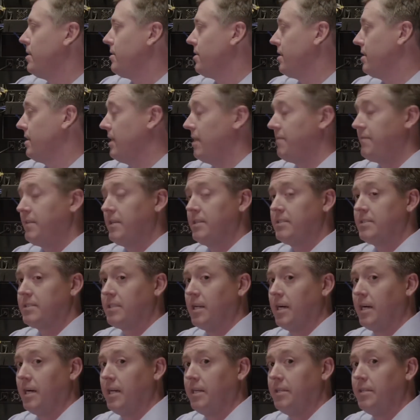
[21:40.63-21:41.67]
The left-hand
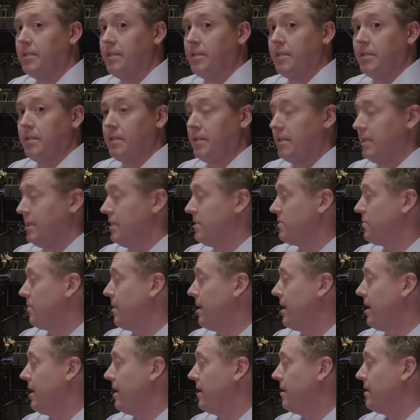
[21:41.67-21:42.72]
side is
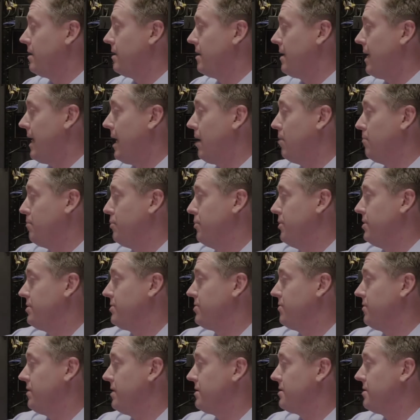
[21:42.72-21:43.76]
my output.
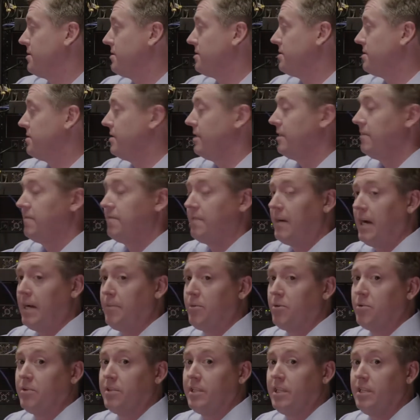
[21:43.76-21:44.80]
So this is the
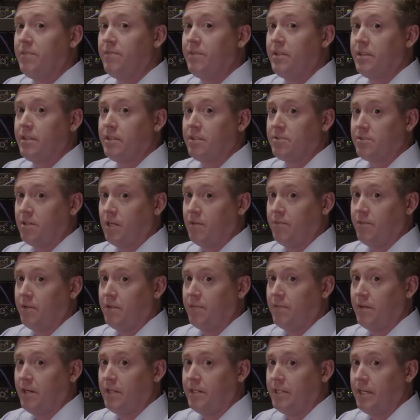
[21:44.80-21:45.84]
fiber leaving the
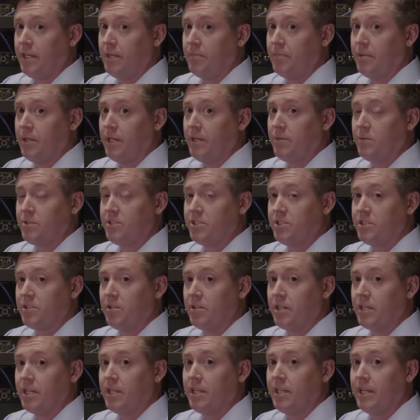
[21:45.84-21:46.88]
software-defined data plane, which is going
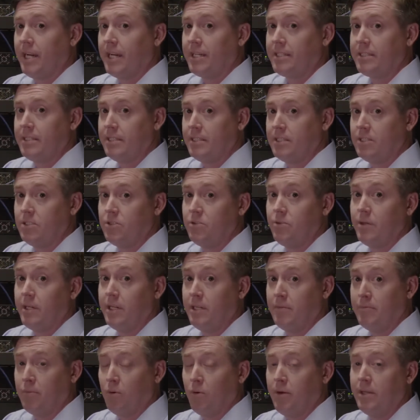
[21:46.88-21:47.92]
to connect into
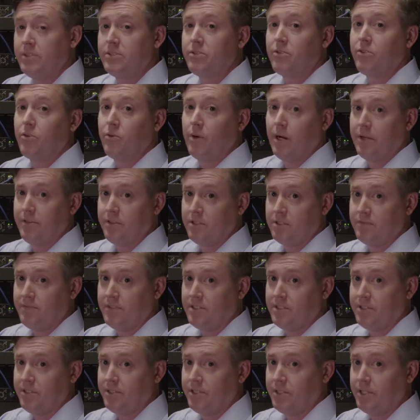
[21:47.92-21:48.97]
endpoints throughout this
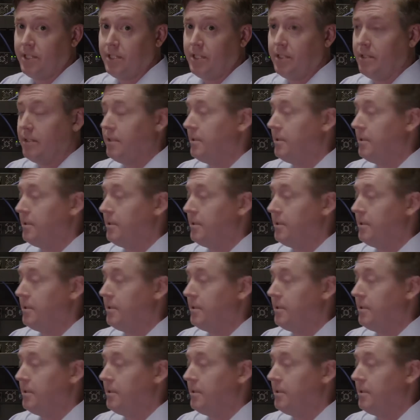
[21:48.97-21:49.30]
facility.